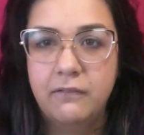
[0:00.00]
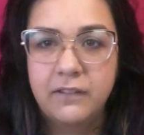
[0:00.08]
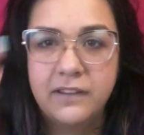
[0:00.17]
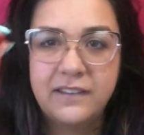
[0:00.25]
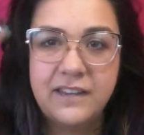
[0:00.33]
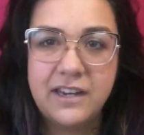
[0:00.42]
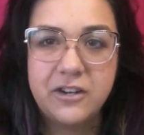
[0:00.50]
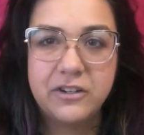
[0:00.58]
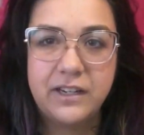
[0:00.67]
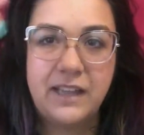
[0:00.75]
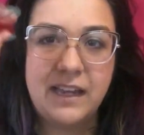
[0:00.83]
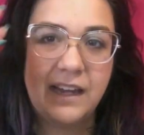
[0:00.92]

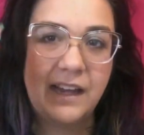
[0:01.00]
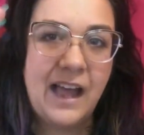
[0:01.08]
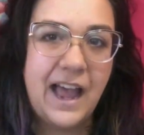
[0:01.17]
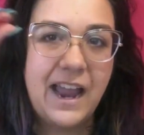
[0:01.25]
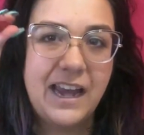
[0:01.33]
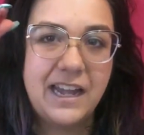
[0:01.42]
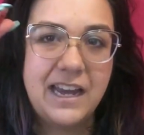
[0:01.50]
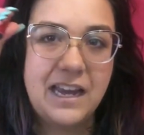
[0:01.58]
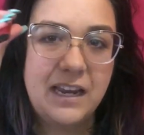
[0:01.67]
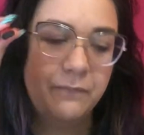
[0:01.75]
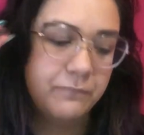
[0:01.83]
secret, like, hiding,